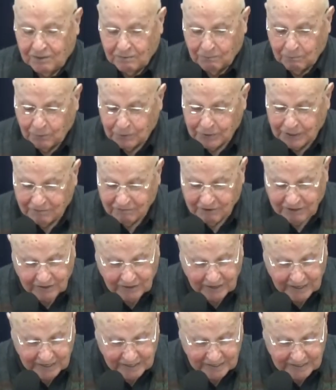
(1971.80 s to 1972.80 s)
whatever
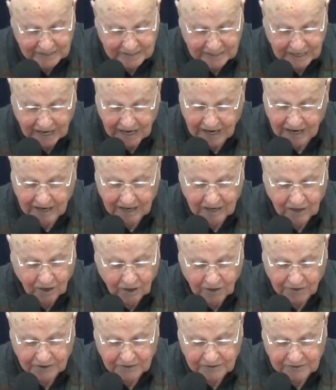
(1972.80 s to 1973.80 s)
things are
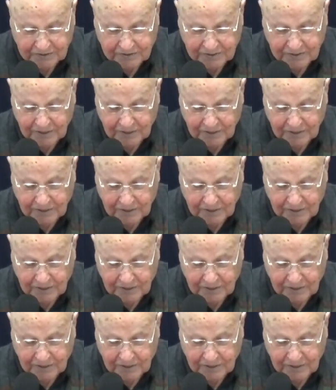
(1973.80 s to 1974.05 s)
honest,